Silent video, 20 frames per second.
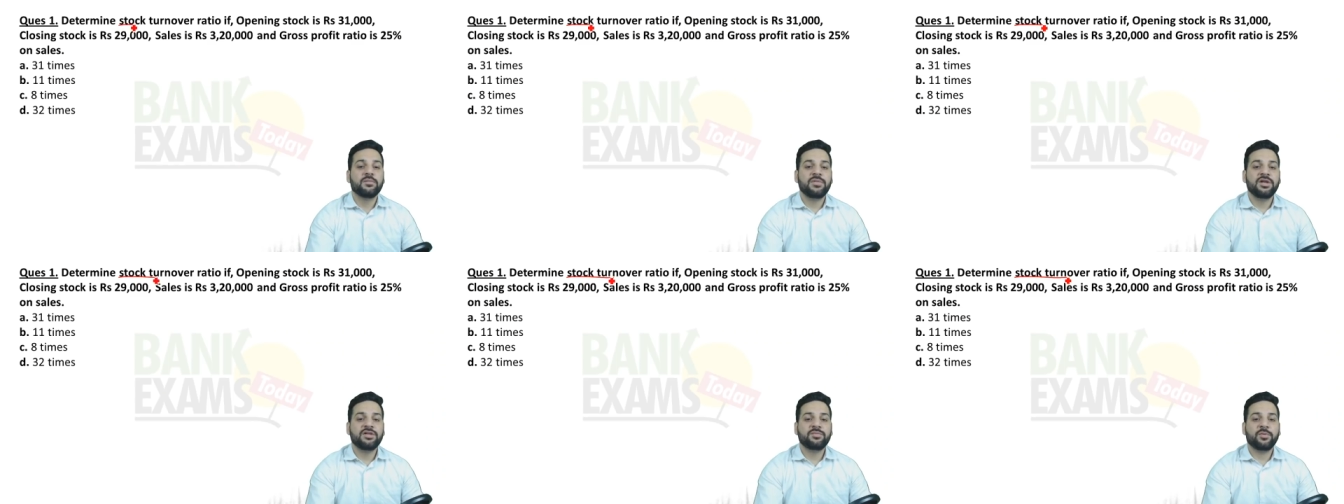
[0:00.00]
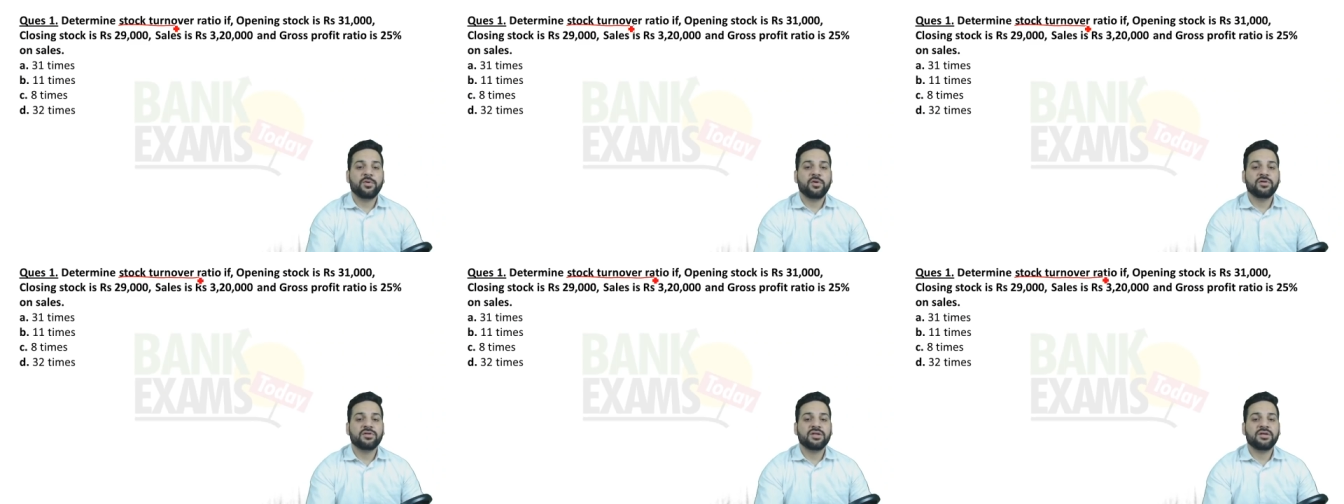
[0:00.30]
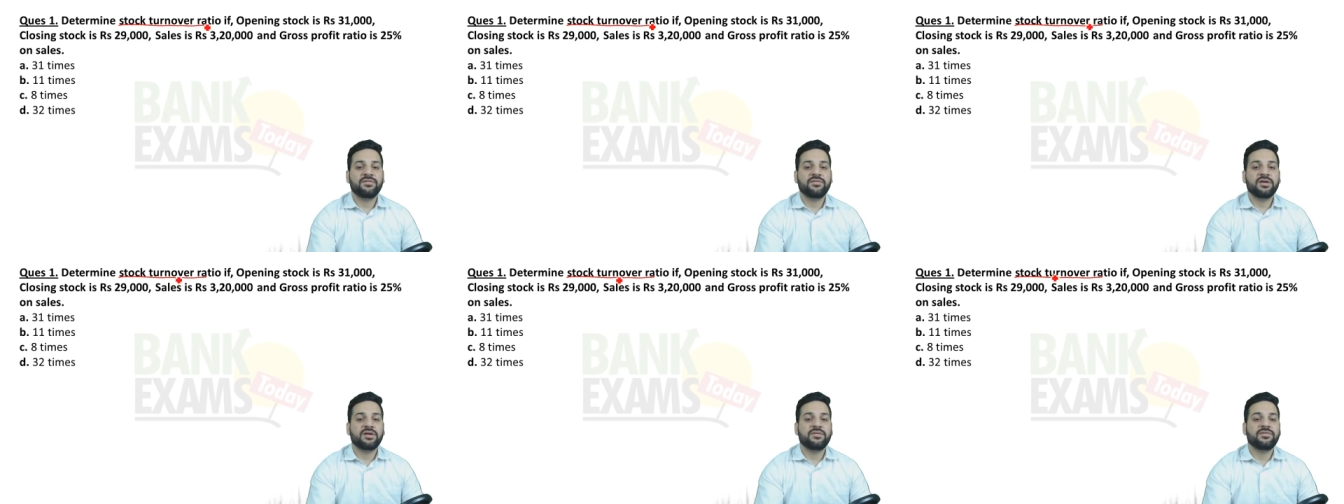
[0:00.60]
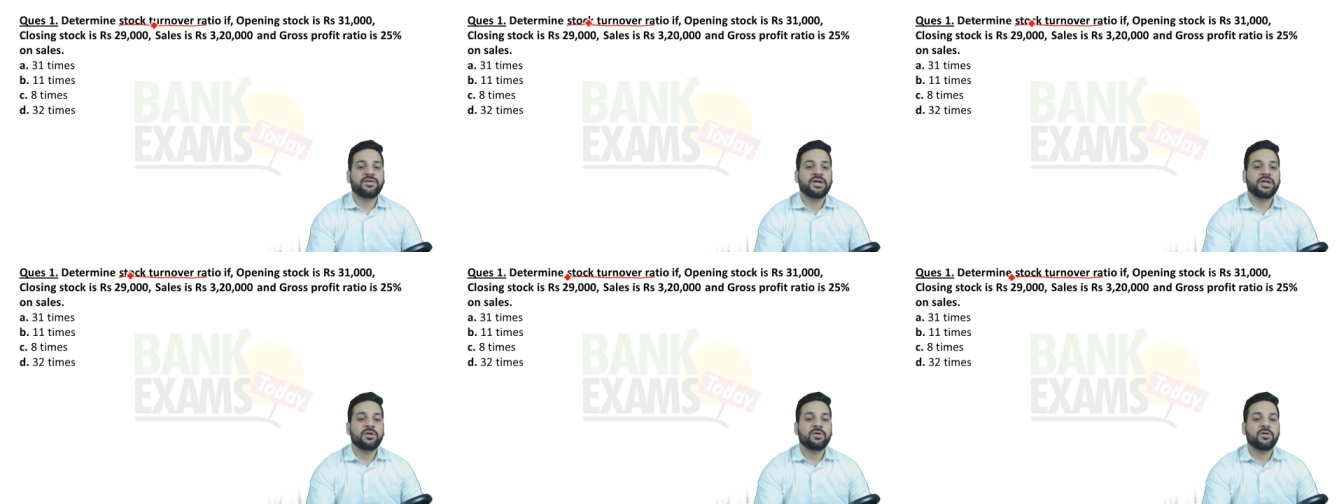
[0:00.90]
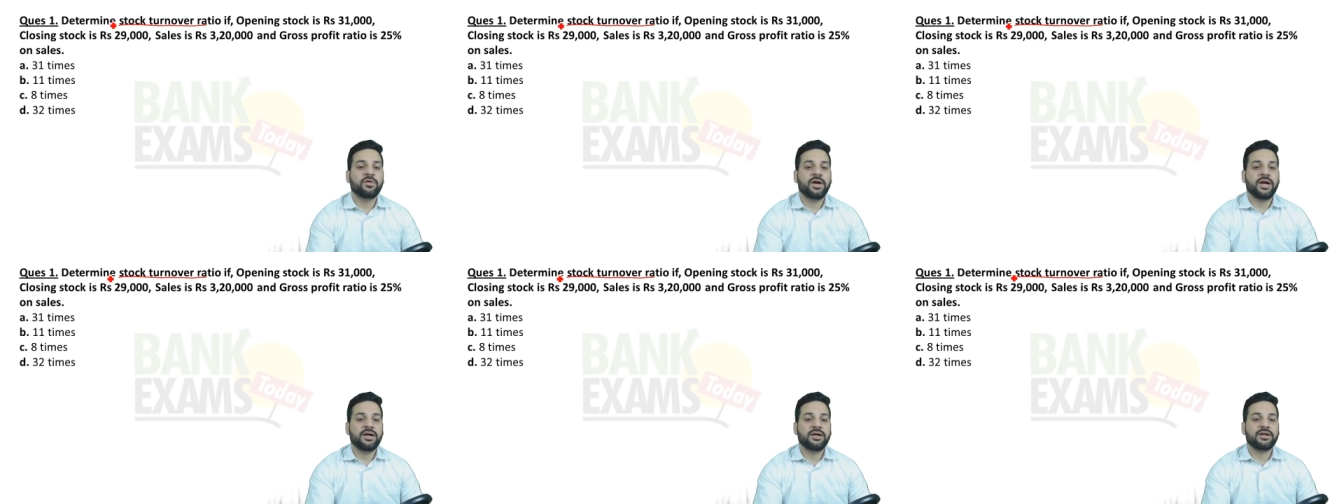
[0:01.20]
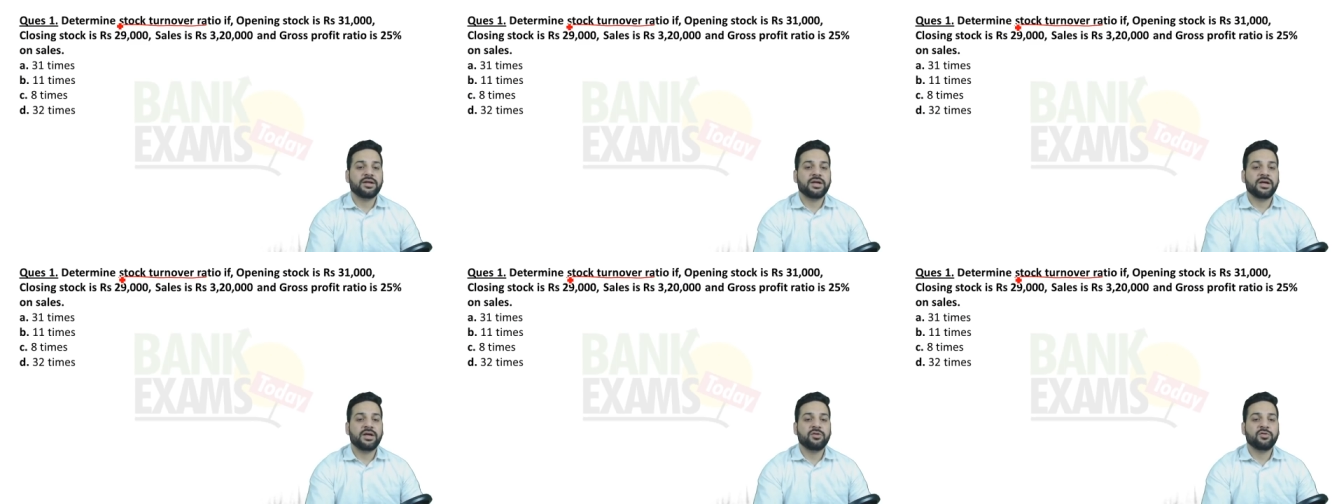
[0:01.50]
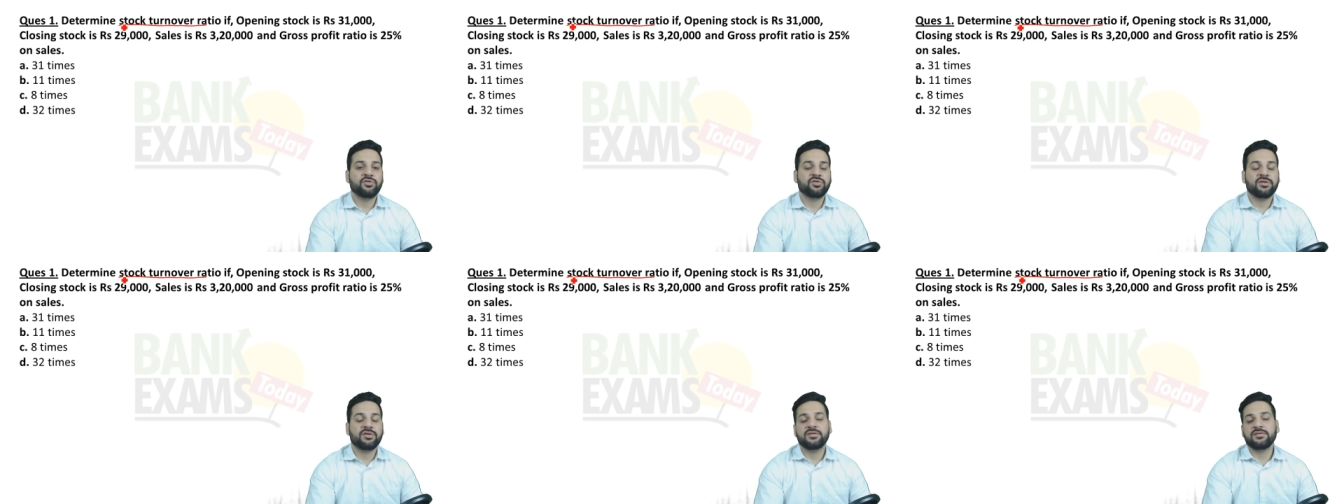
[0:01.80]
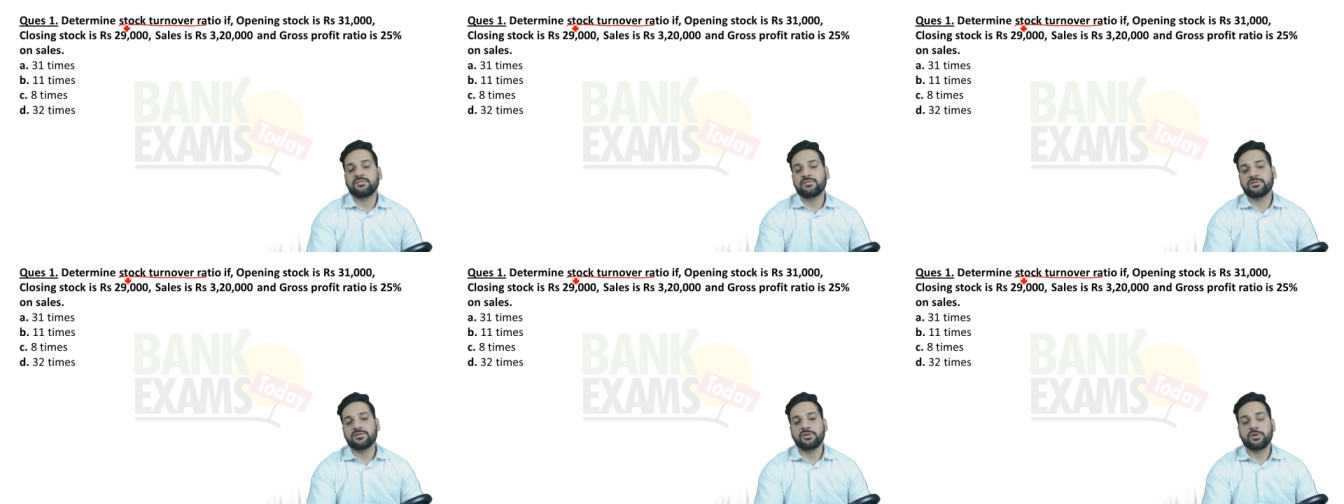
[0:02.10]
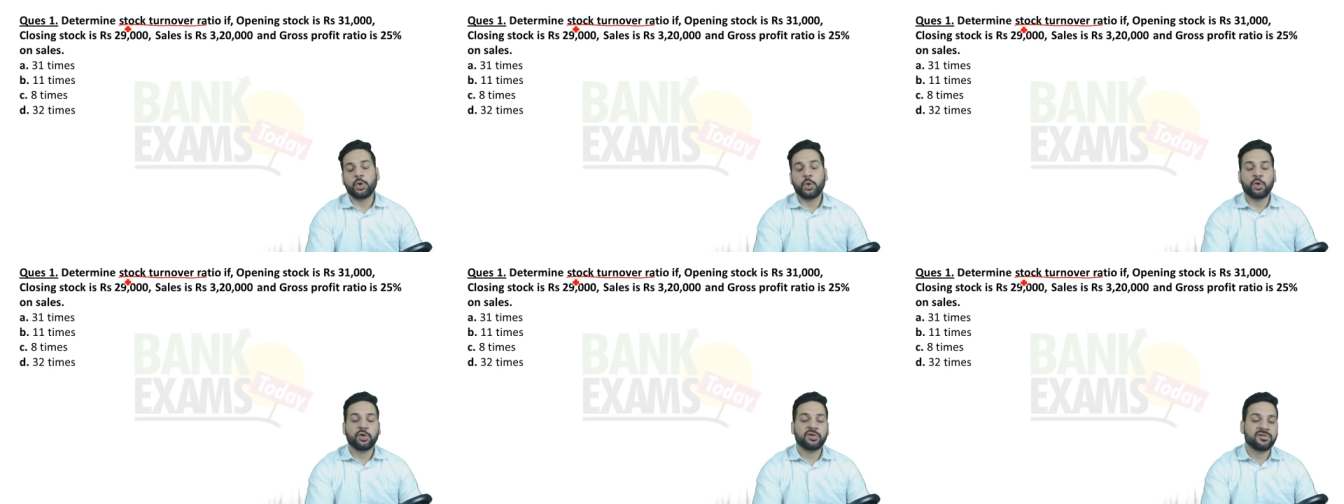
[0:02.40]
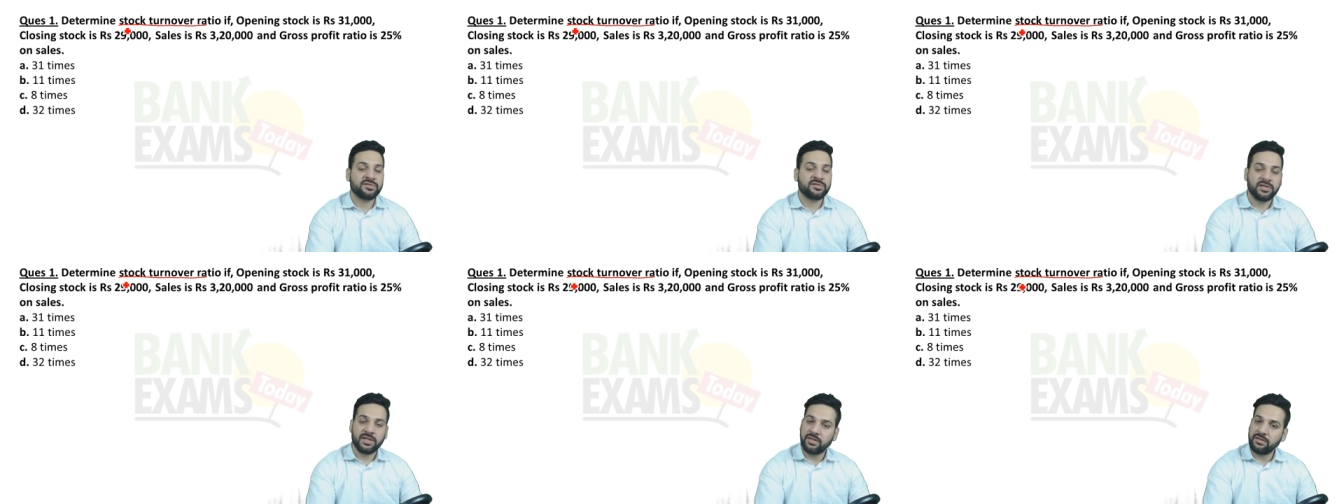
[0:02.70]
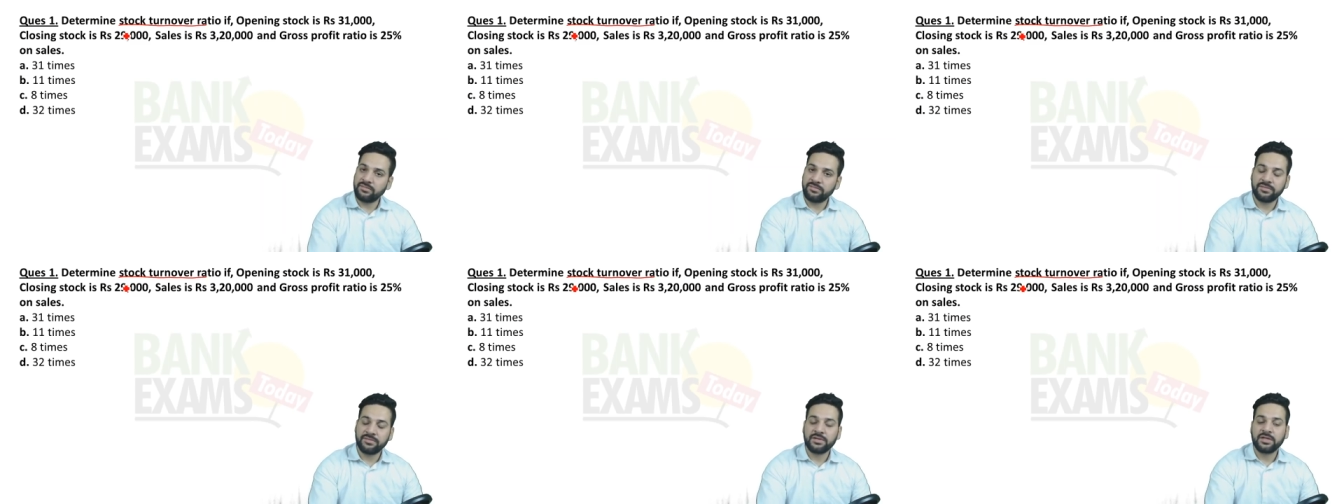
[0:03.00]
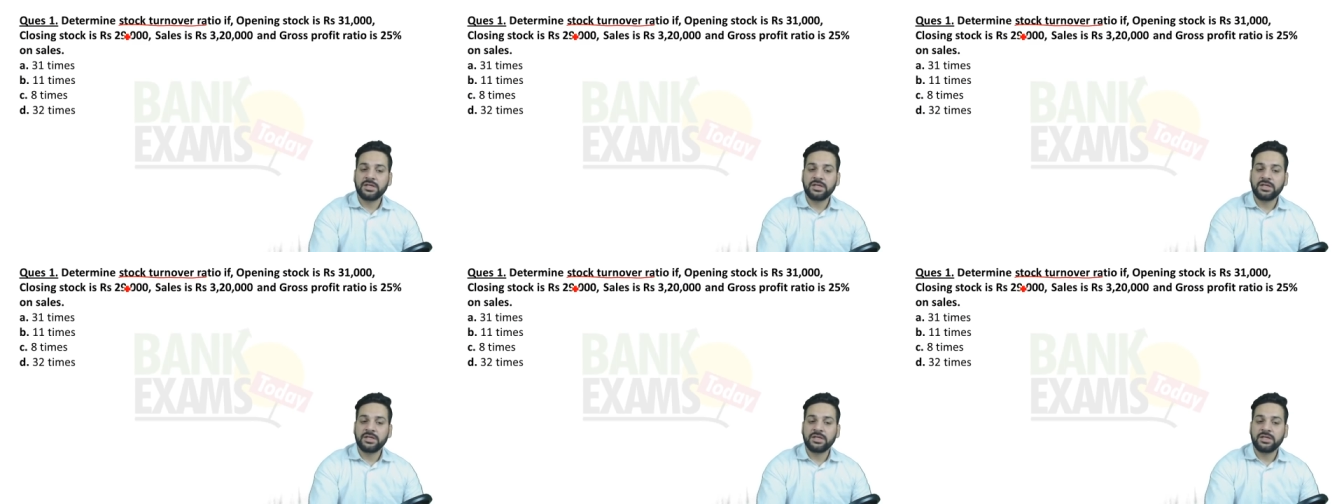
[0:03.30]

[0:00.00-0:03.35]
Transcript: Please pause the video and try to solve this question yourself